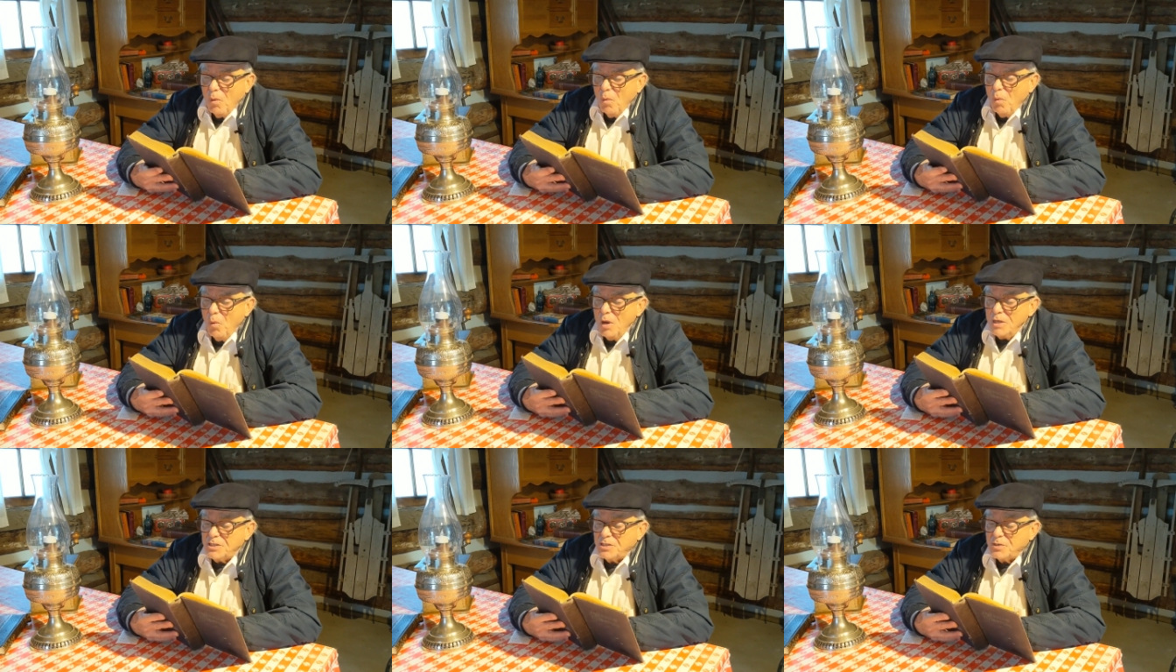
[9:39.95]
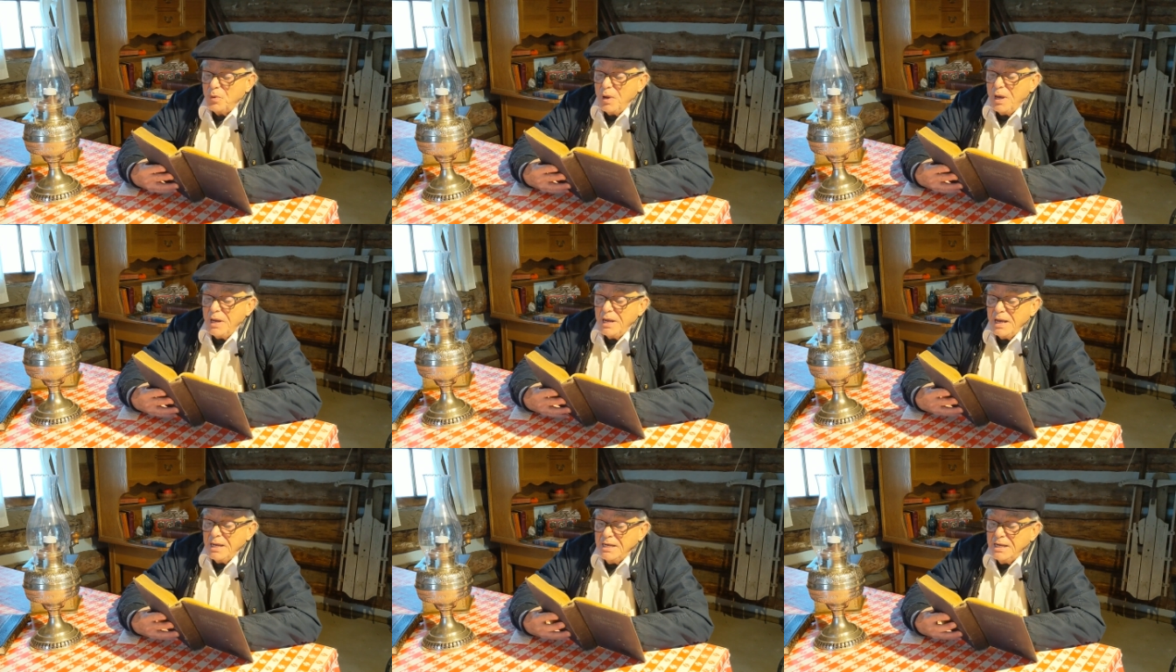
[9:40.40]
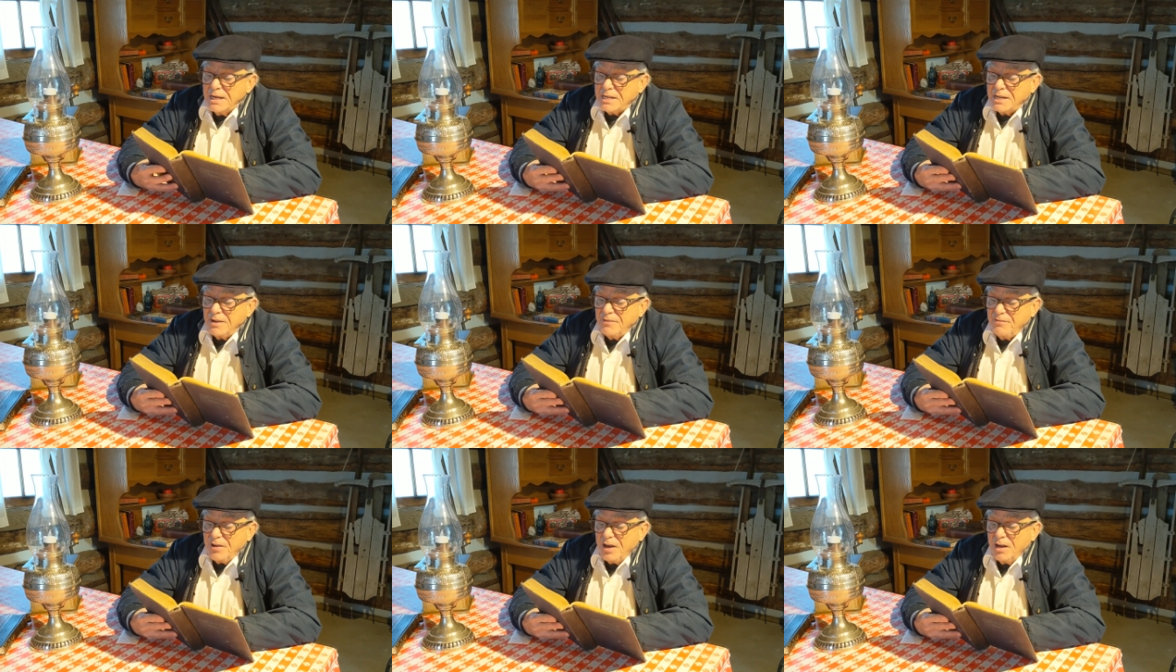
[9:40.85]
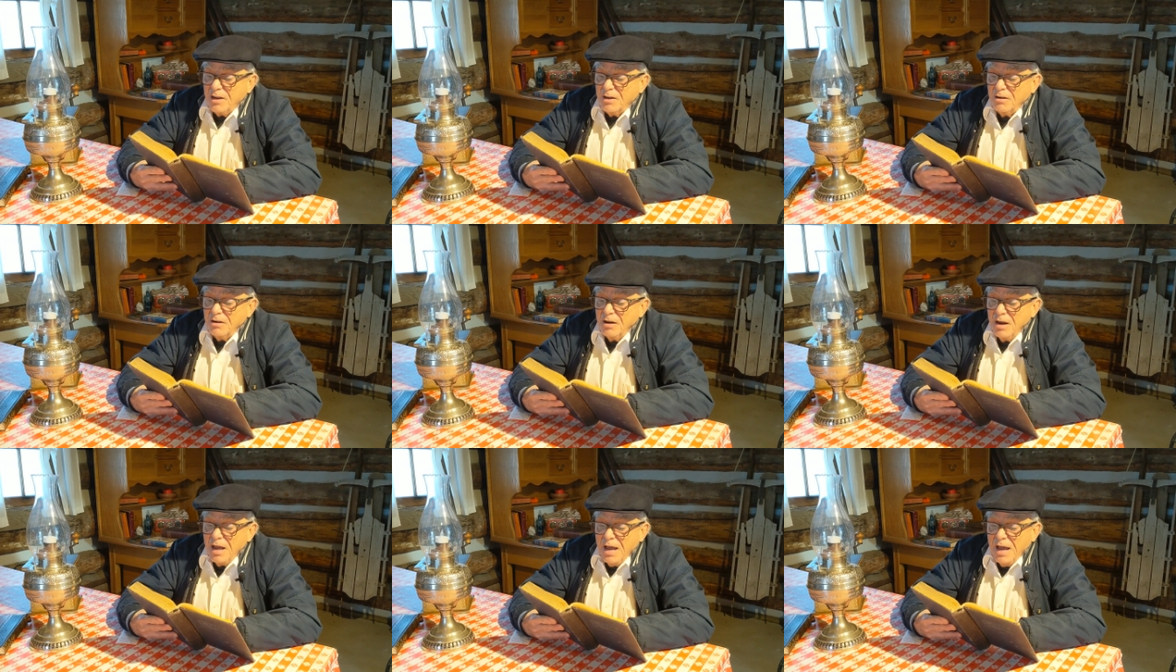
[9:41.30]
Once when I licked a
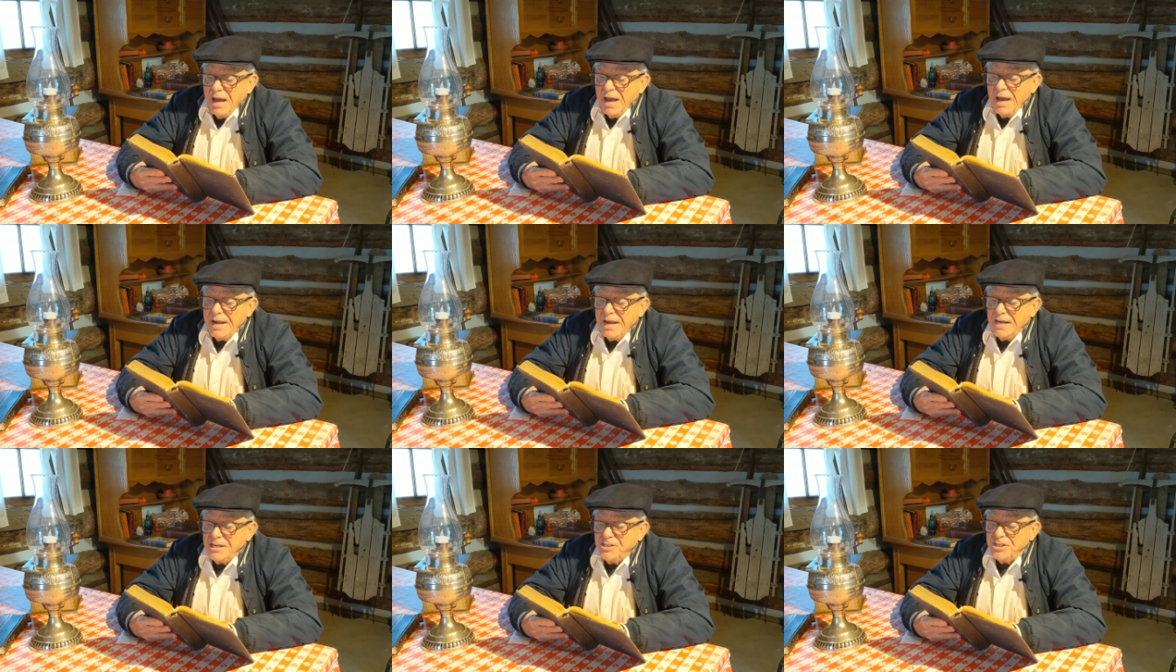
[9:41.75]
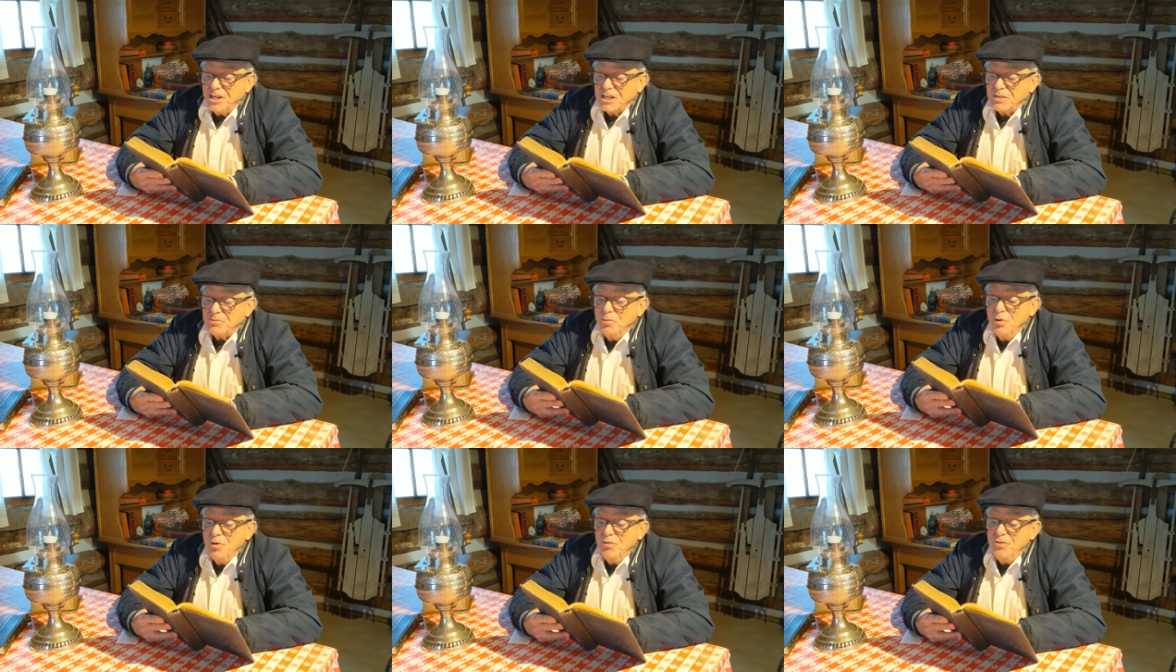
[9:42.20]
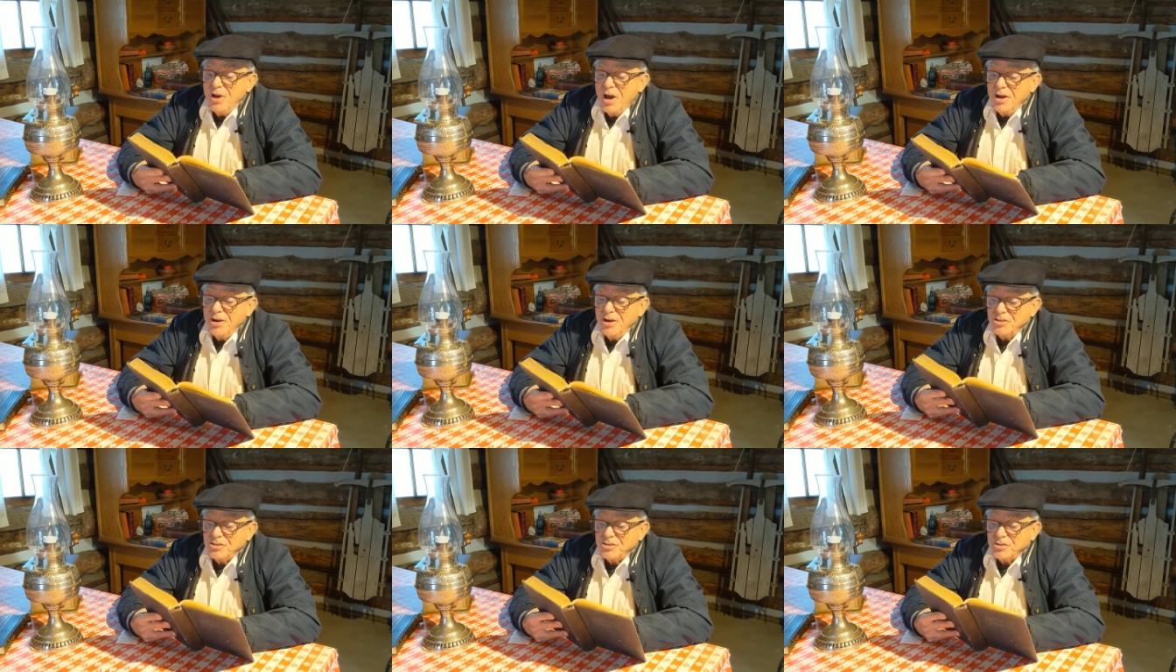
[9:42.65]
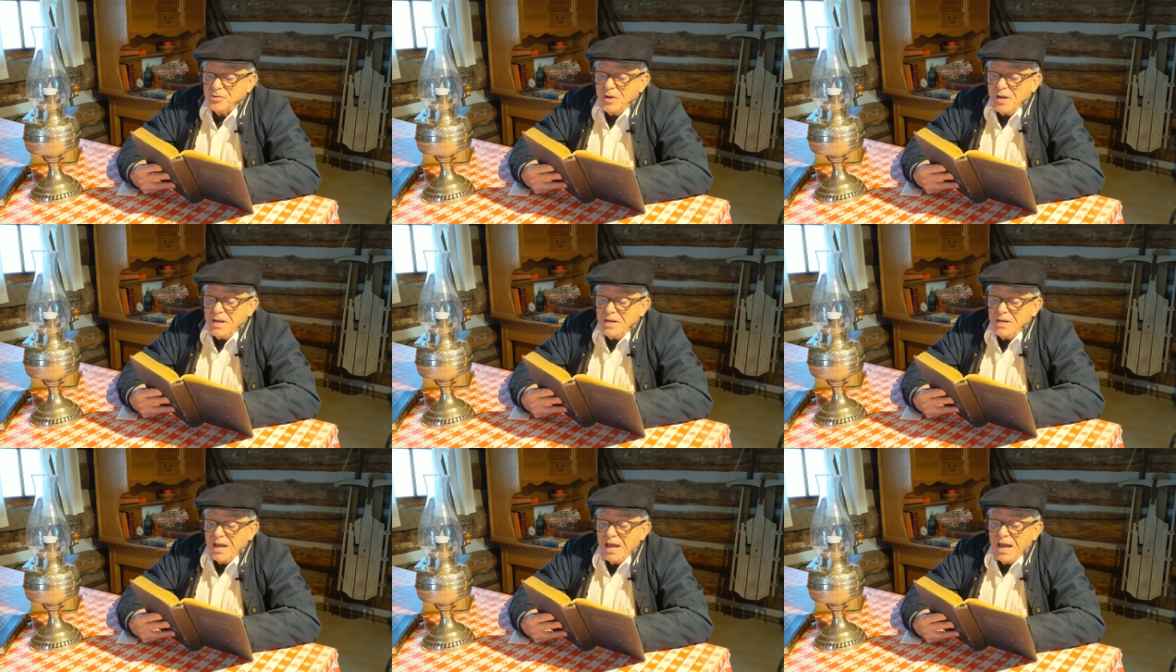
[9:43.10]
feller that had just moved on our
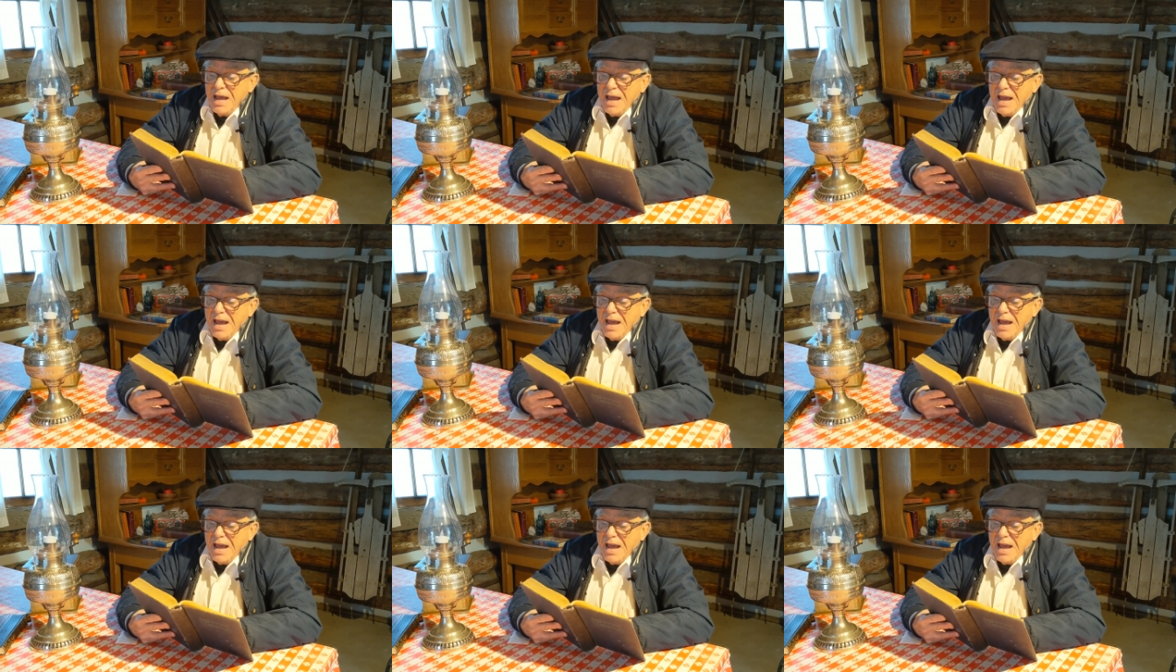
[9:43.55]
street,